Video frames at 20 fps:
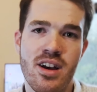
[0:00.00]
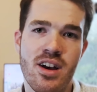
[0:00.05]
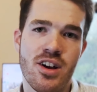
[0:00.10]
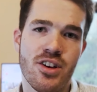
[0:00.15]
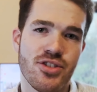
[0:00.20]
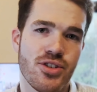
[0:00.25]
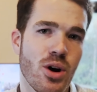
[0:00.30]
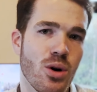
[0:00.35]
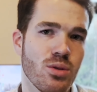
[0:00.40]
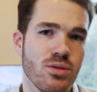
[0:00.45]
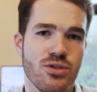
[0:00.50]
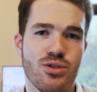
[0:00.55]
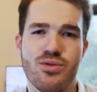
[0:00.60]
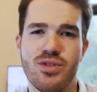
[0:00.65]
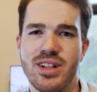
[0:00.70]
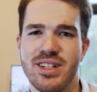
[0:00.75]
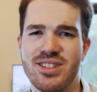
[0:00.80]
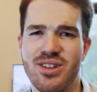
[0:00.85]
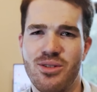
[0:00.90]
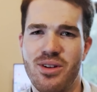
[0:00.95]
So you
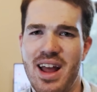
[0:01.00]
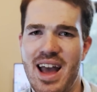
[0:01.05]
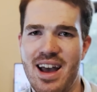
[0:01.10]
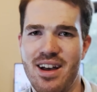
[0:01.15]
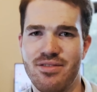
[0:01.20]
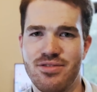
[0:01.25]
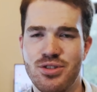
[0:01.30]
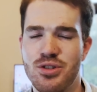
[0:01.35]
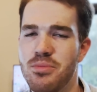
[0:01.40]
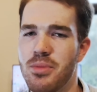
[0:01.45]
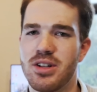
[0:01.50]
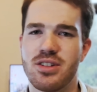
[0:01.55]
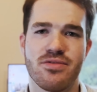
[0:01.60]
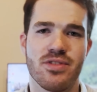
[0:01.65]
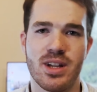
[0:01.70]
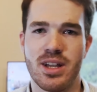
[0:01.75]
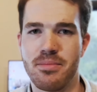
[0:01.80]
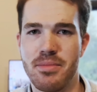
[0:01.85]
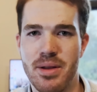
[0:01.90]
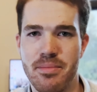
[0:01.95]
really don't have too much of a
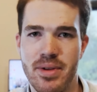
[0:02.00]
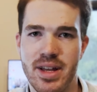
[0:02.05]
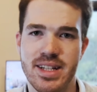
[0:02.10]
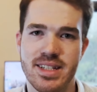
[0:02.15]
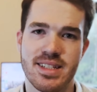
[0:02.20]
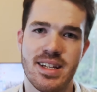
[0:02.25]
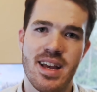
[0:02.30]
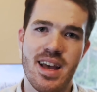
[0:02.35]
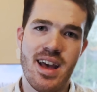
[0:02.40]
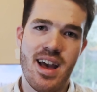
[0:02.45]
commitment.